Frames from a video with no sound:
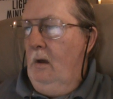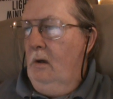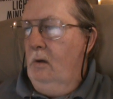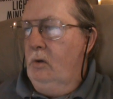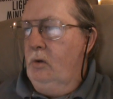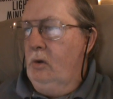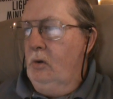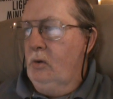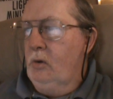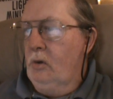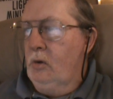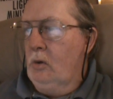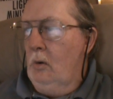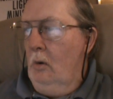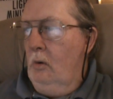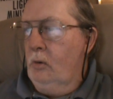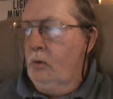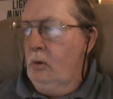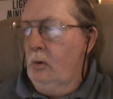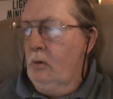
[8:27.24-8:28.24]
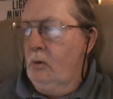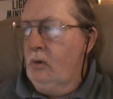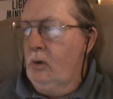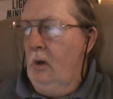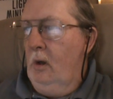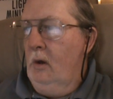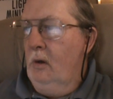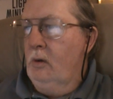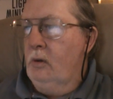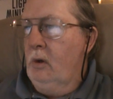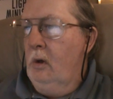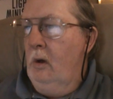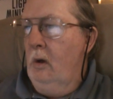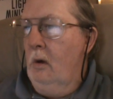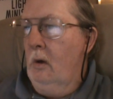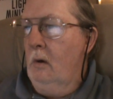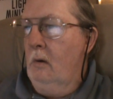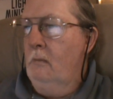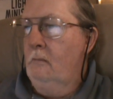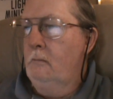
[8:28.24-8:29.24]
Jesus also says
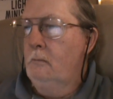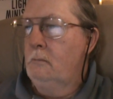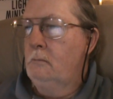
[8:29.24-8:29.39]
here,